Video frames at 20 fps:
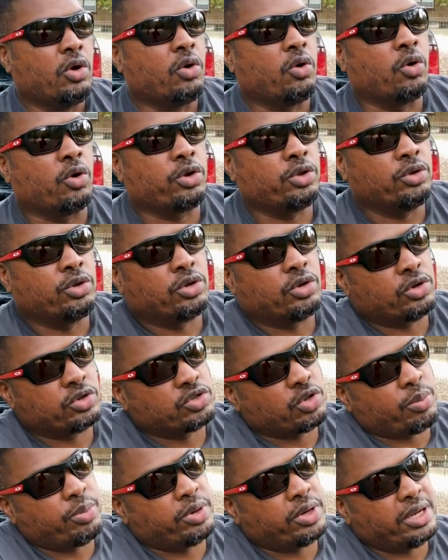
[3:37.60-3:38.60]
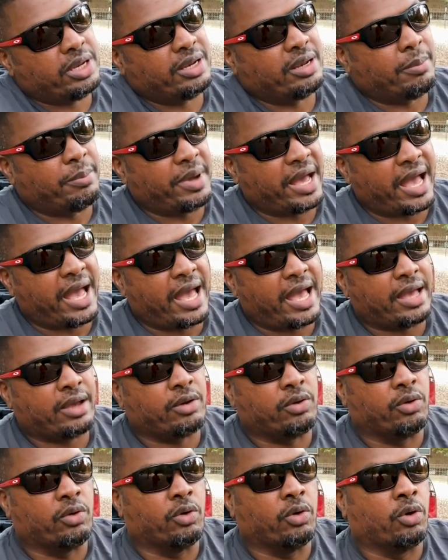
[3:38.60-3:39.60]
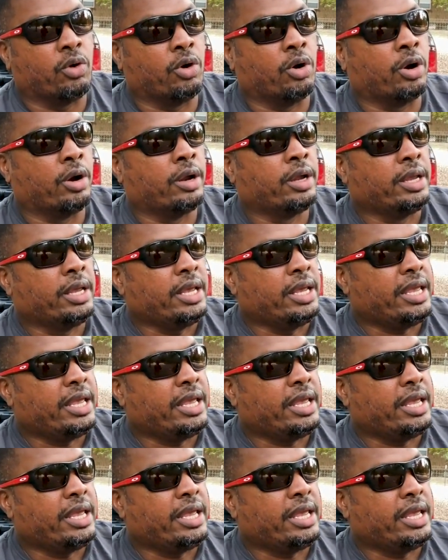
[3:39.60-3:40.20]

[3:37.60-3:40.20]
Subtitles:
or you can also put it in a bag or